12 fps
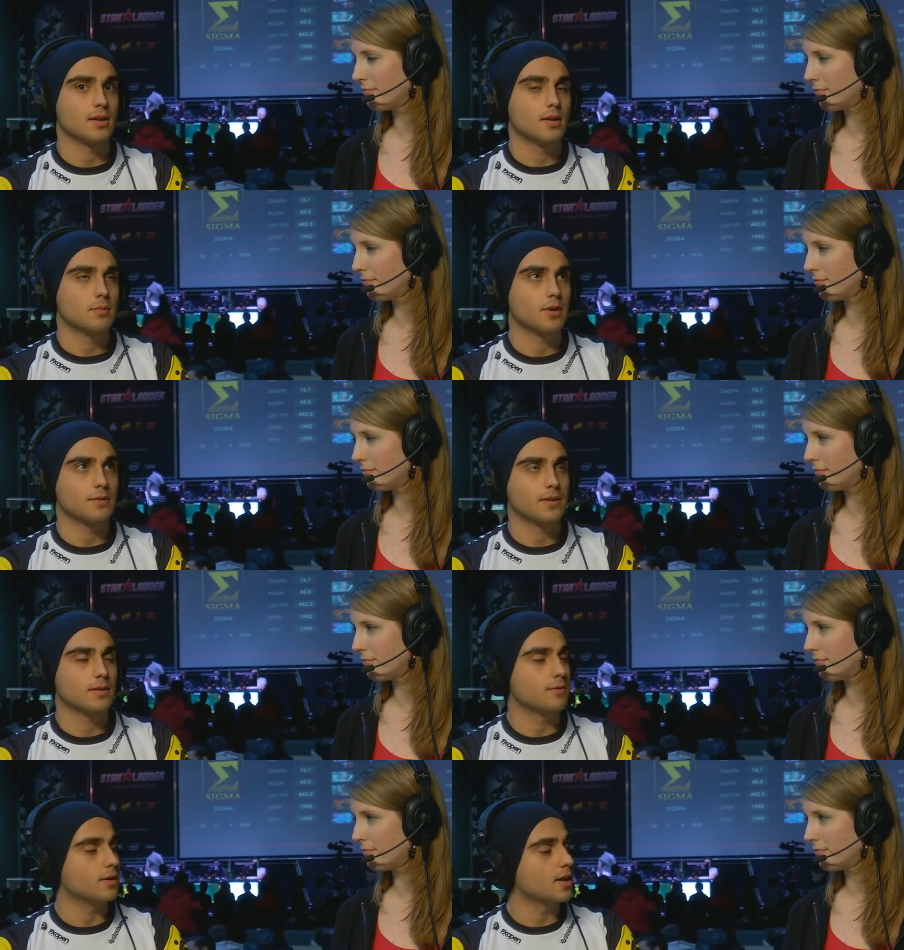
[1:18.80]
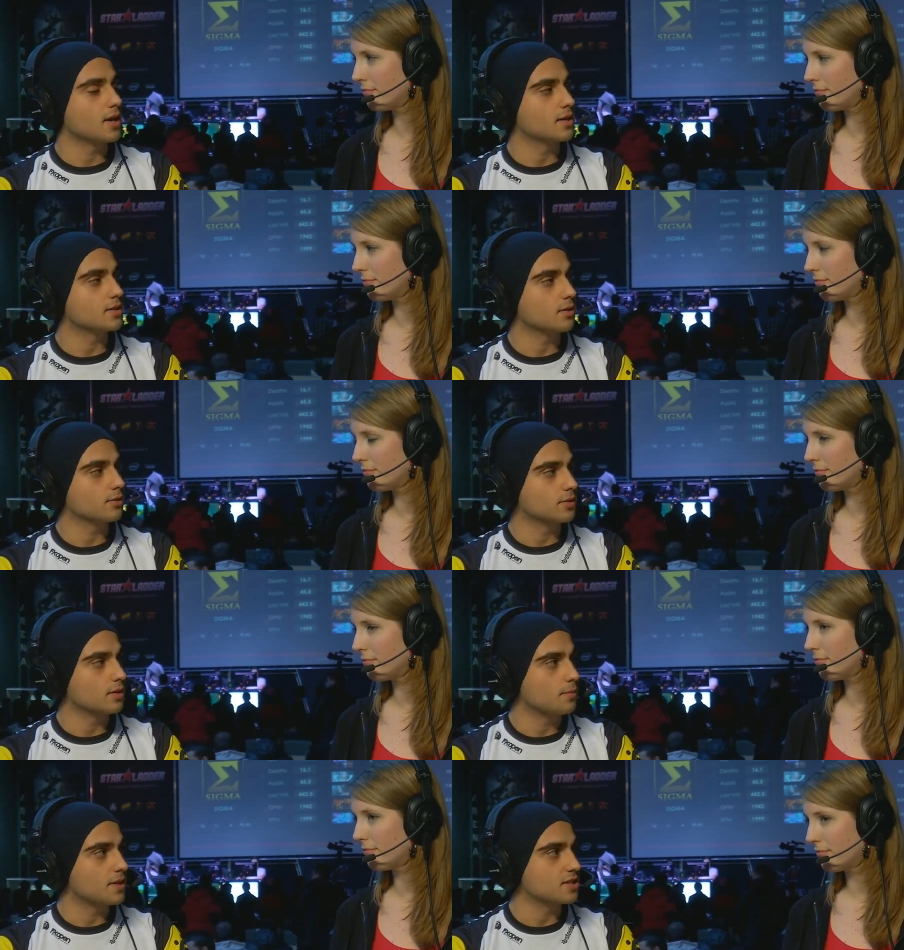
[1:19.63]
Speaker 1: but I think Fnatic is not in
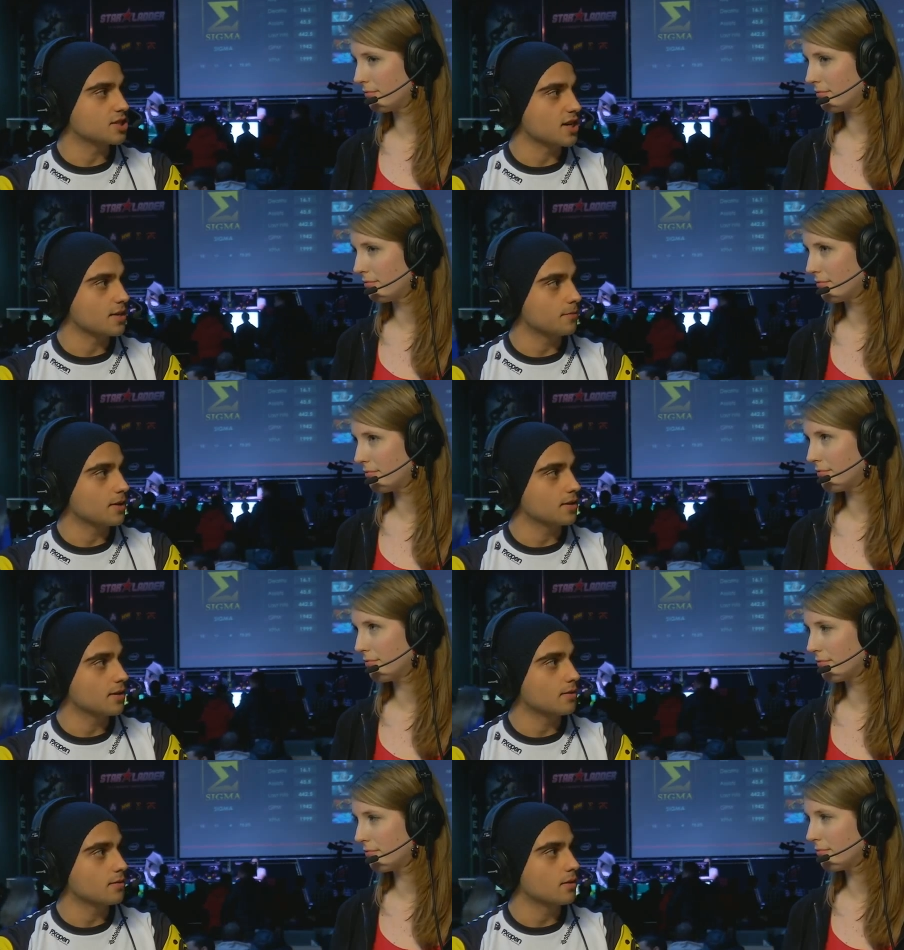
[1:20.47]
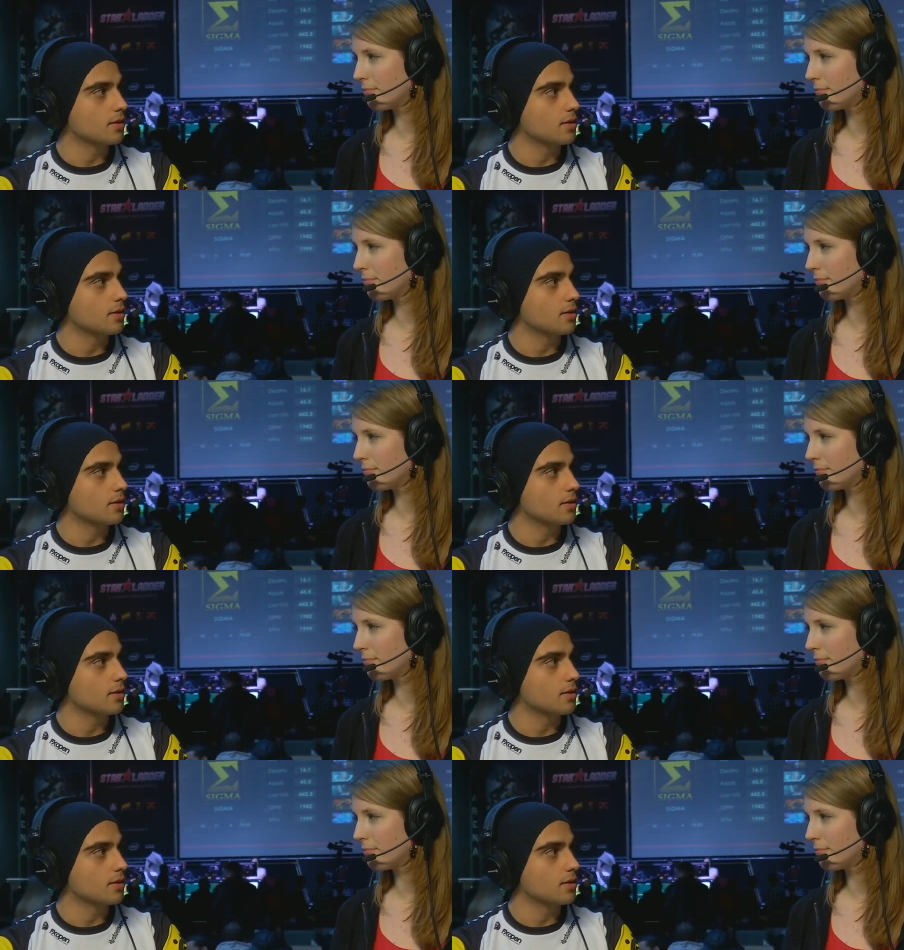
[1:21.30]
their best shape right now.